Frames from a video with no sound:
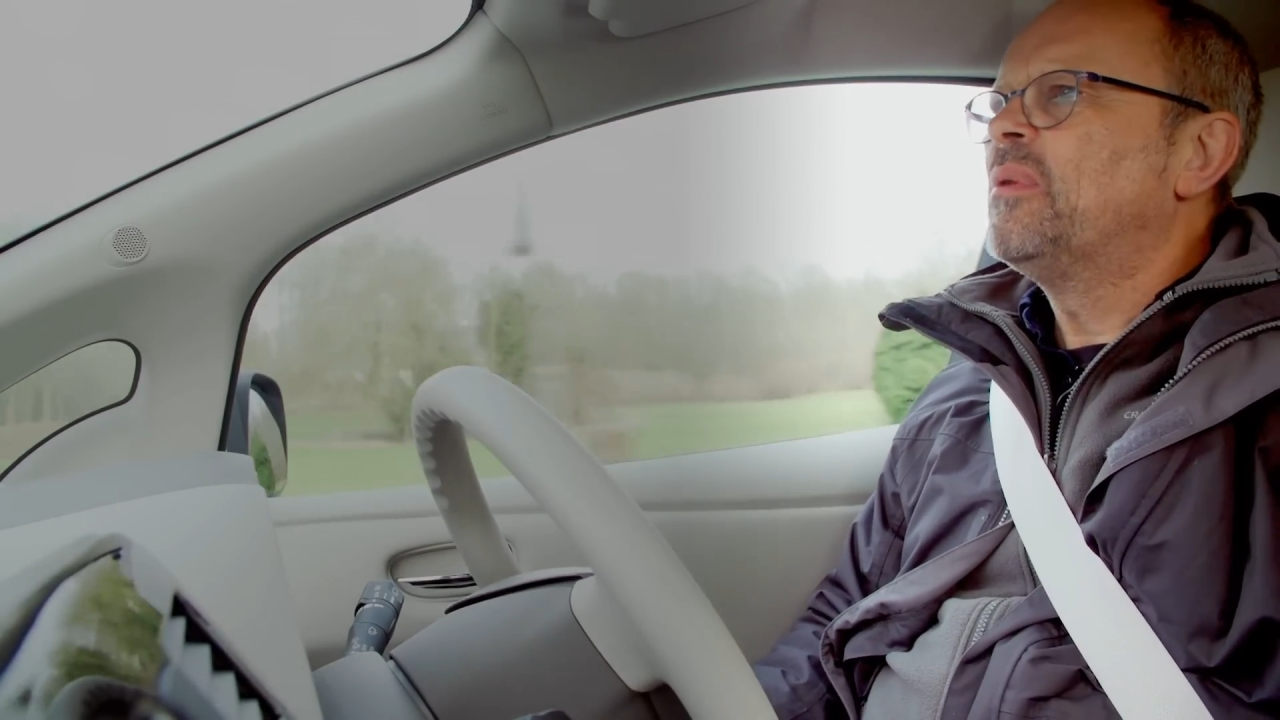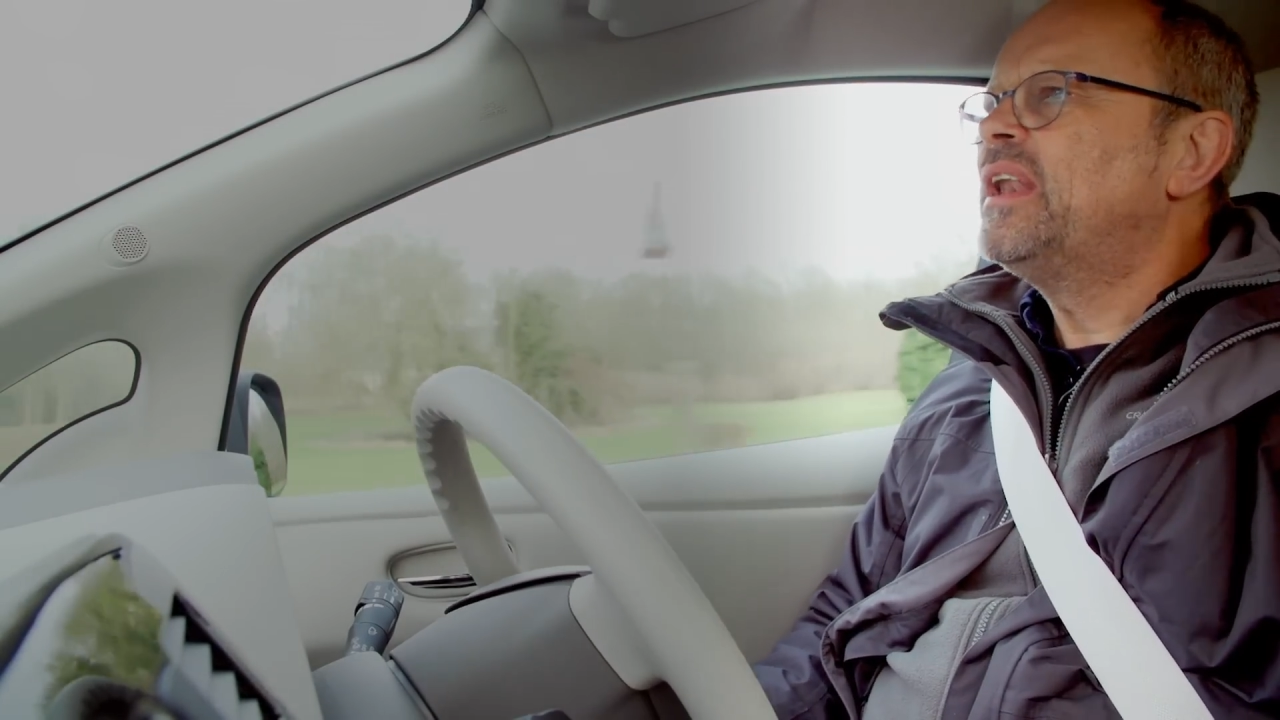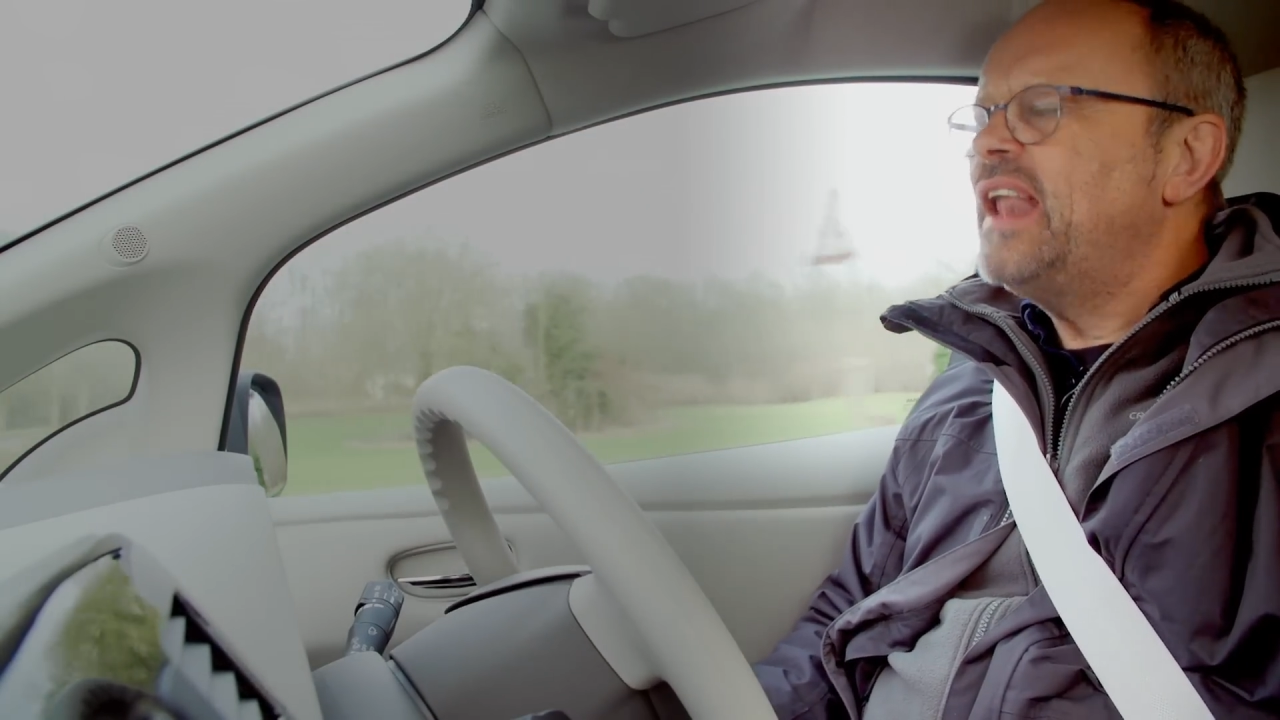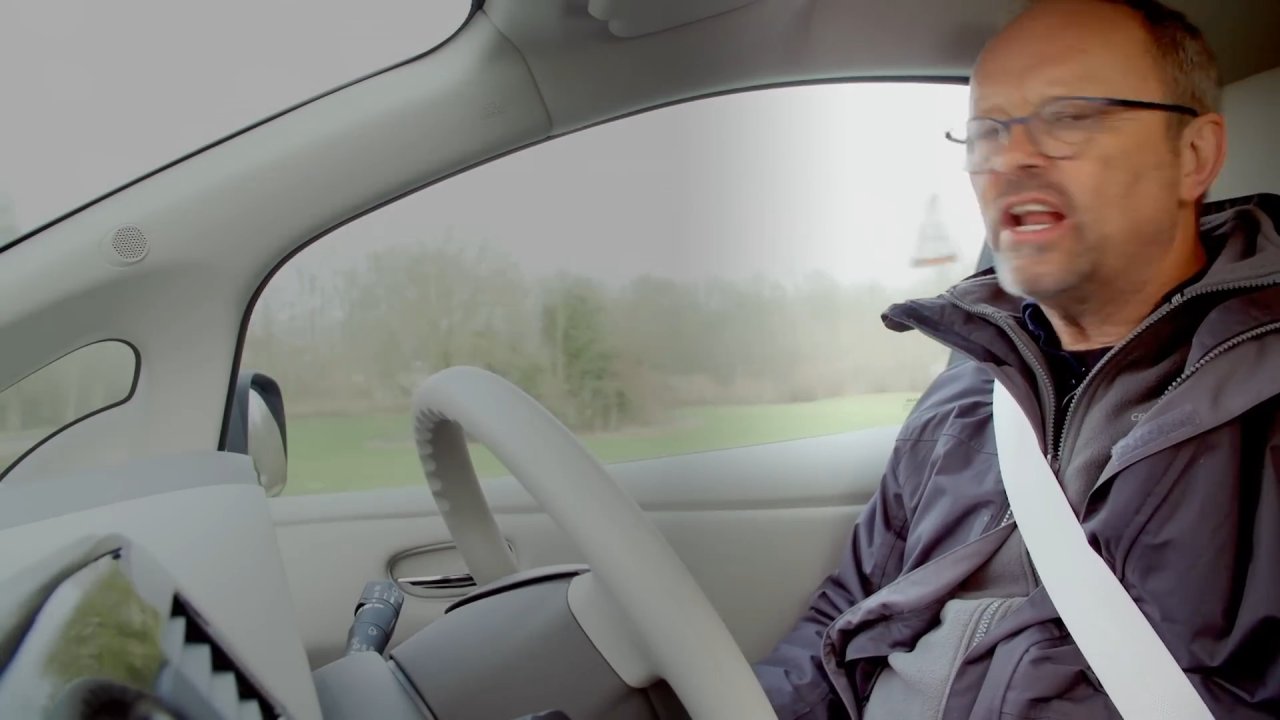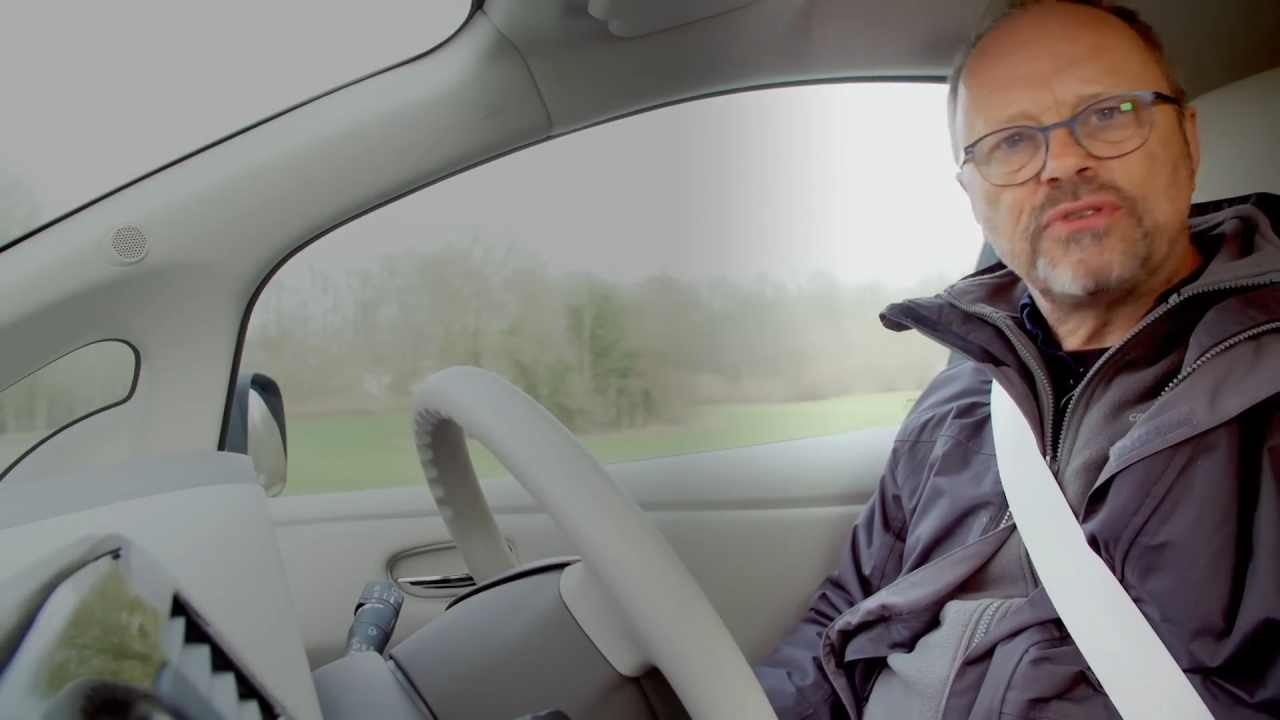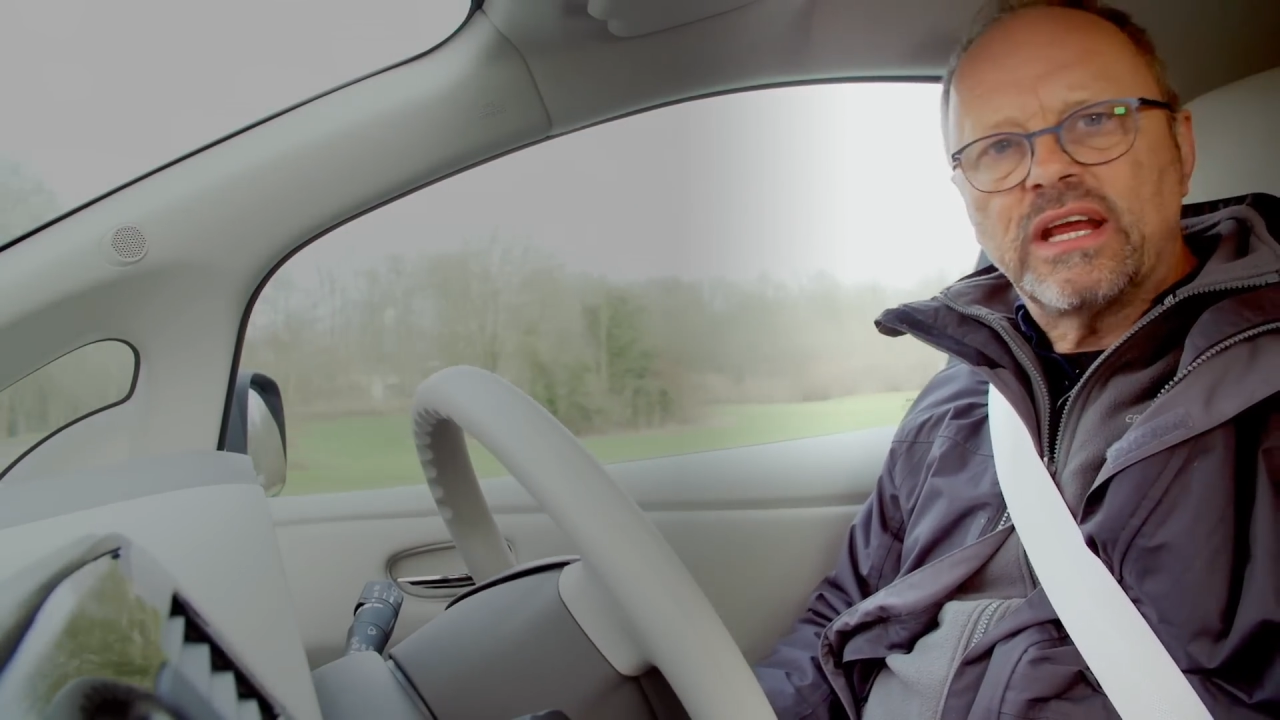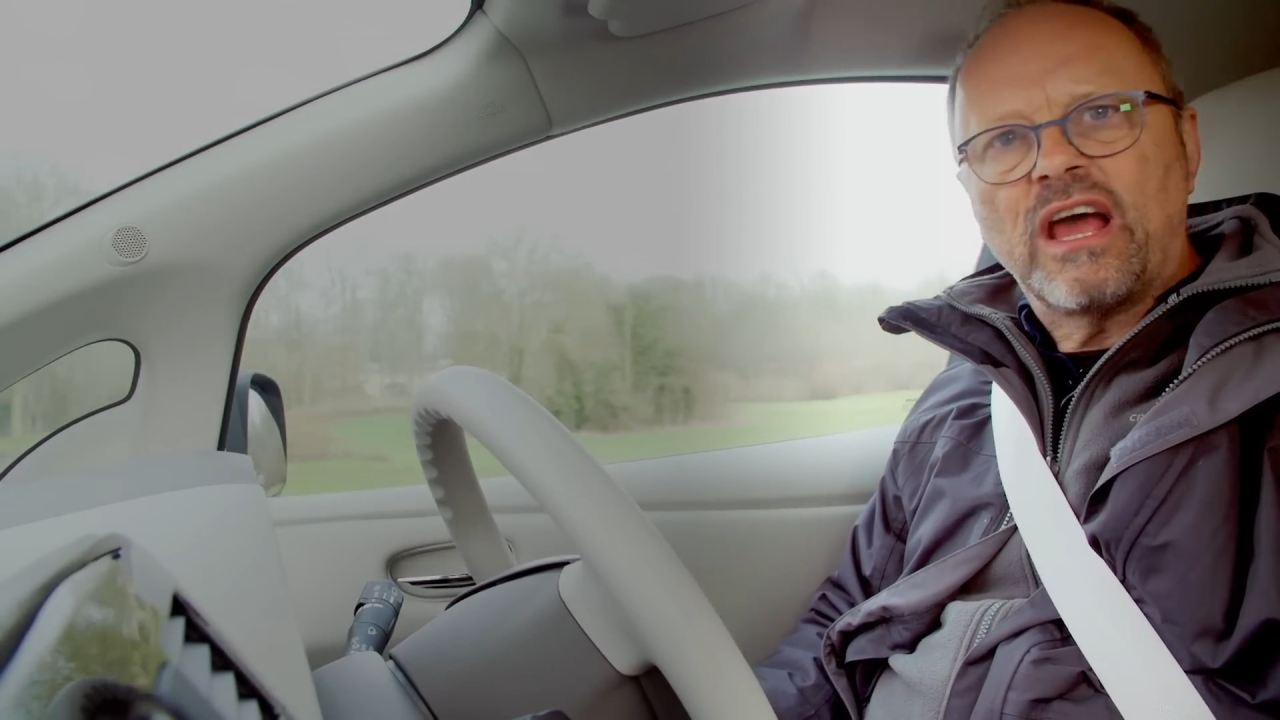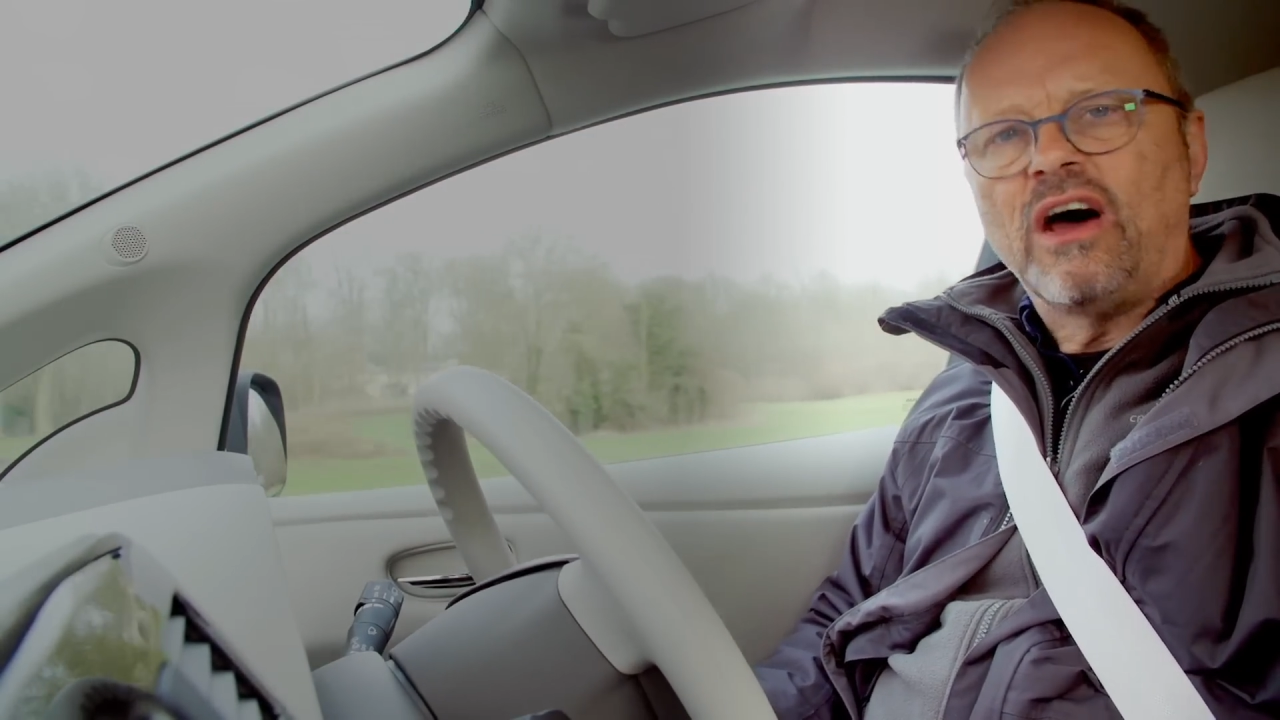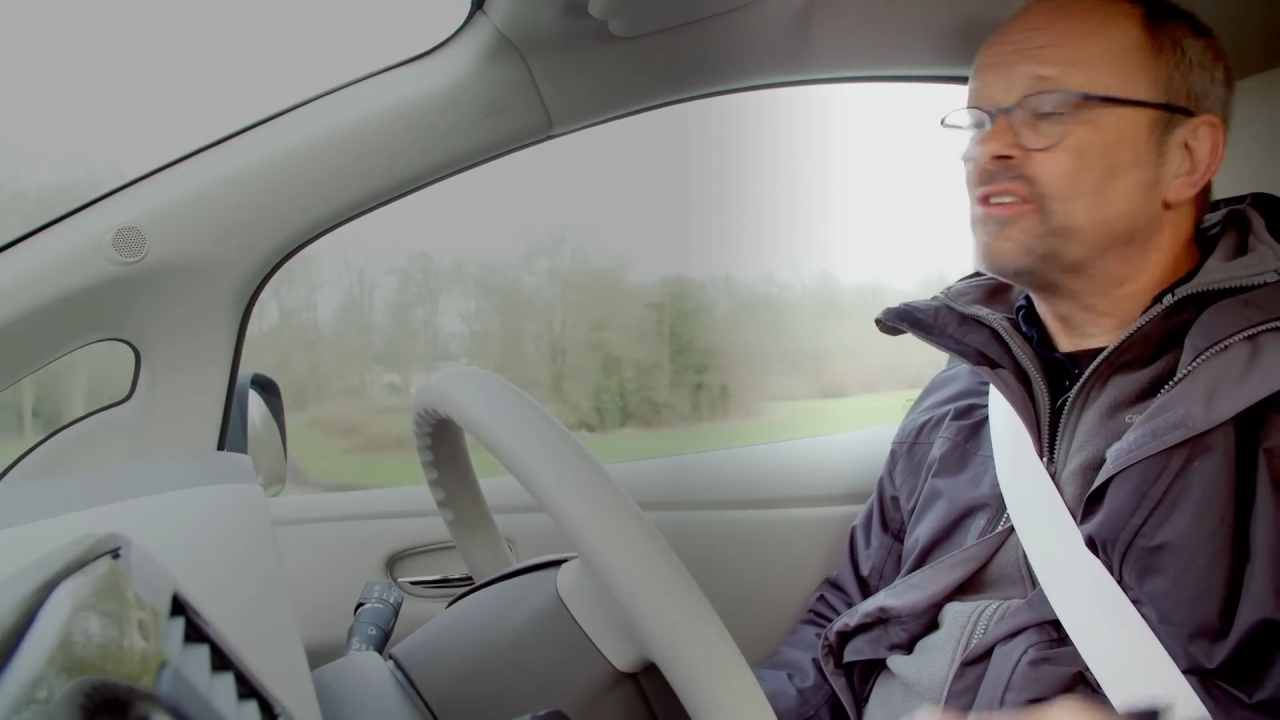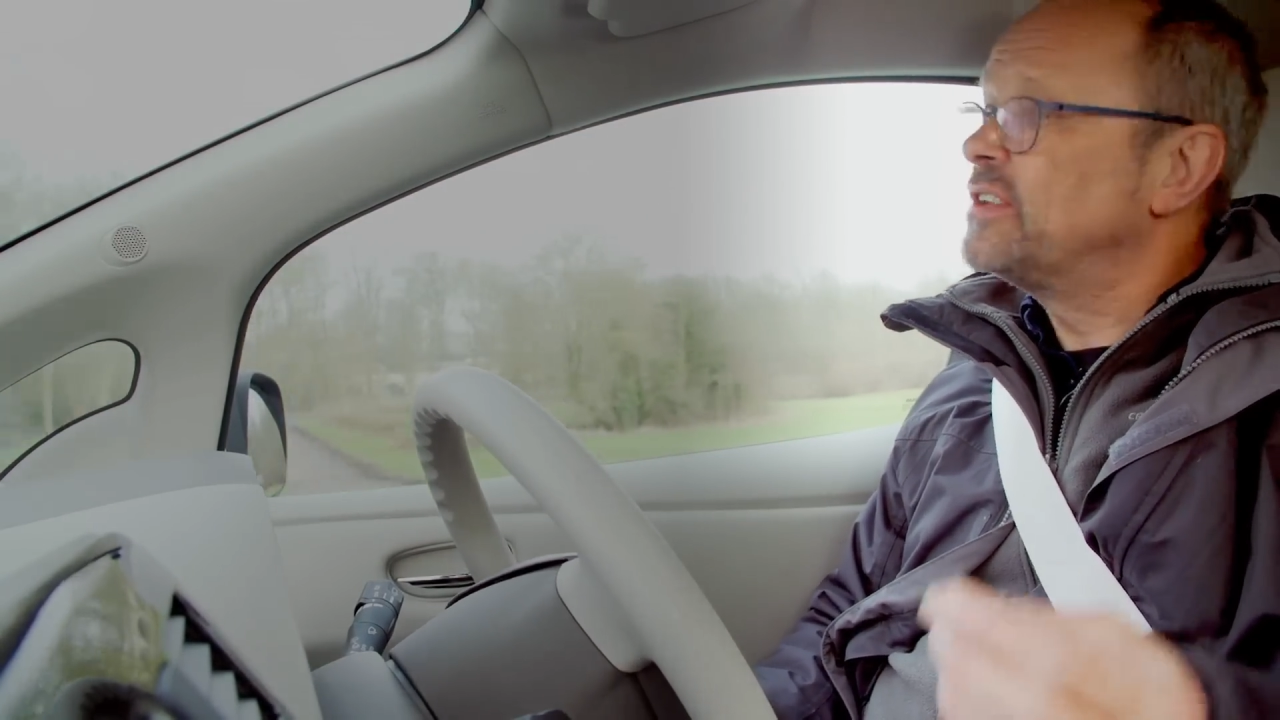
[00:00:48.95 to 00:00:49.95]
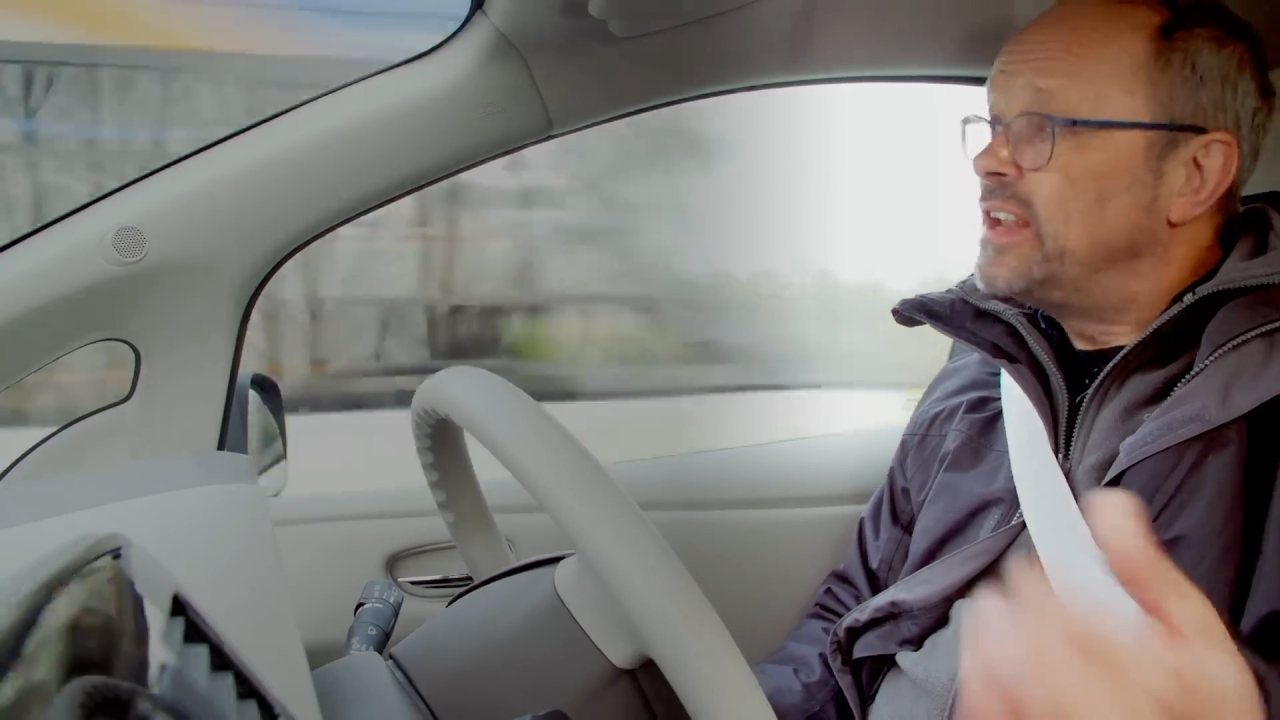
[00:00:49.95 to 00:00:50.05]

But electric cars